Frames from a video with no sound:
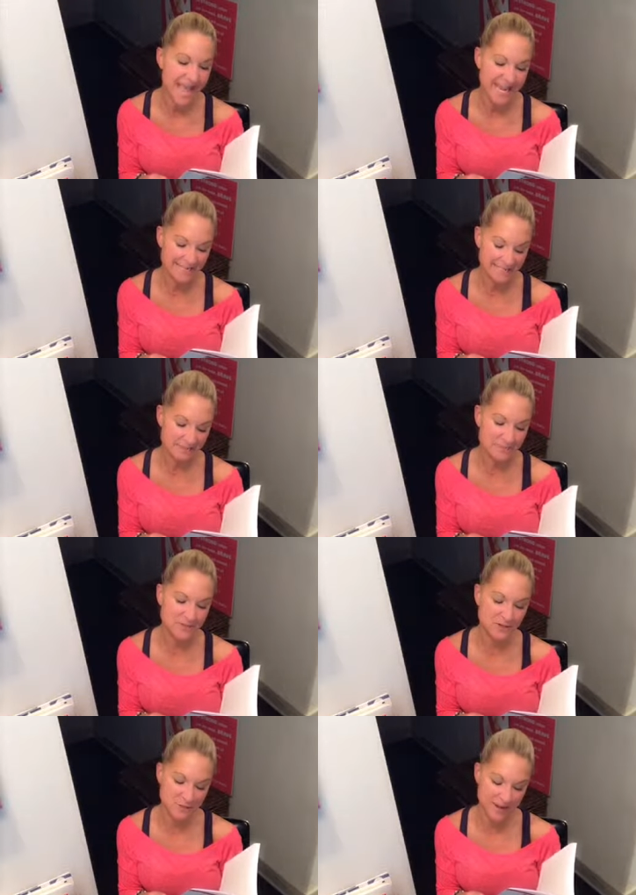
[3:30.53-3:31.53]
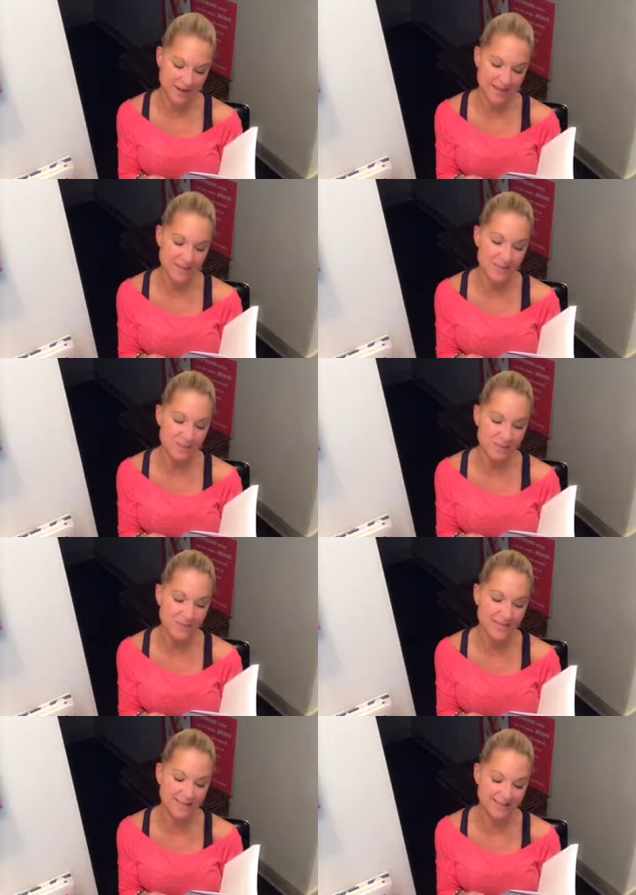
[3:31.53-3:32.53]
and accepting your body, you will
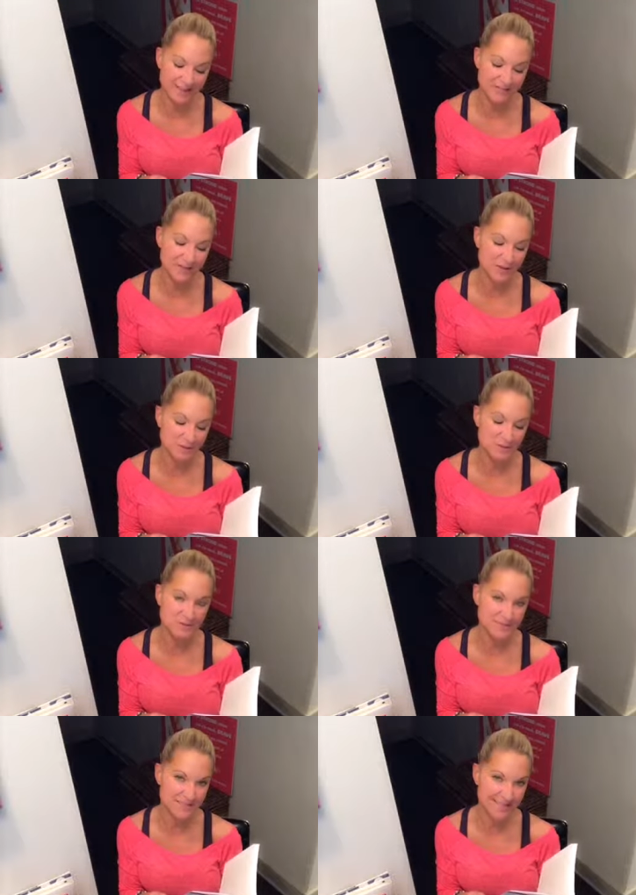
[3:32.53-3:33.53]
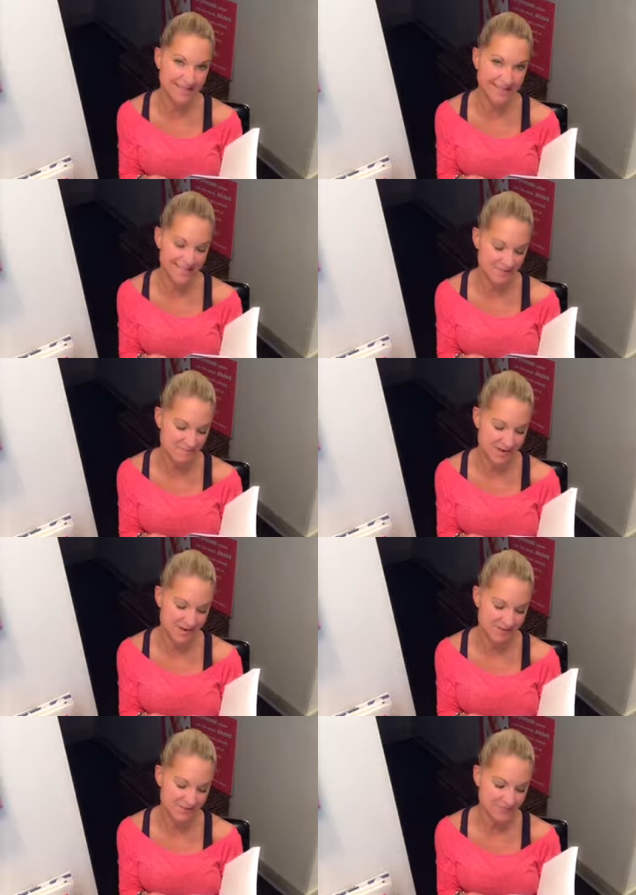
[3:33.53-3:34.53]
begin loving who you see in the
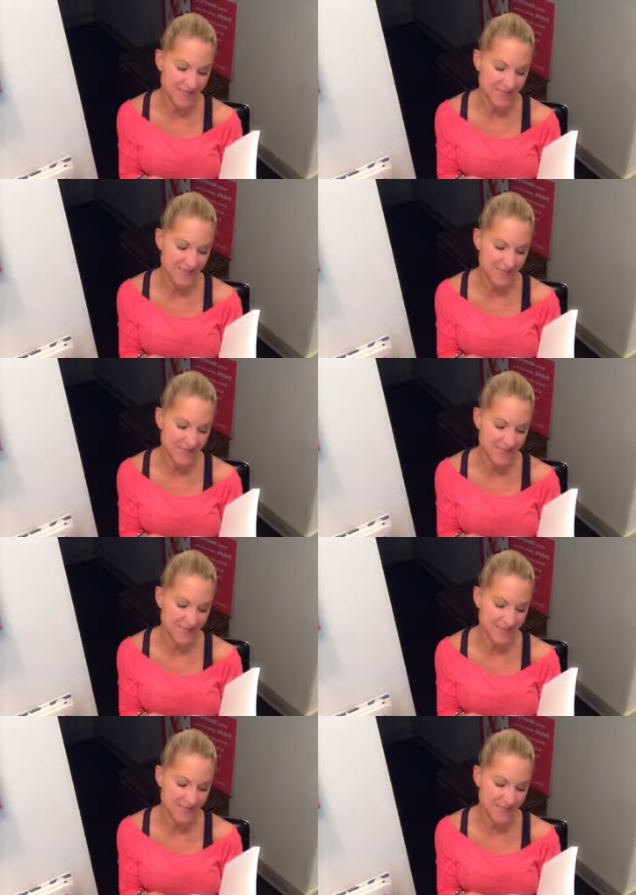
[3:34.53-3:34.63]
mirror.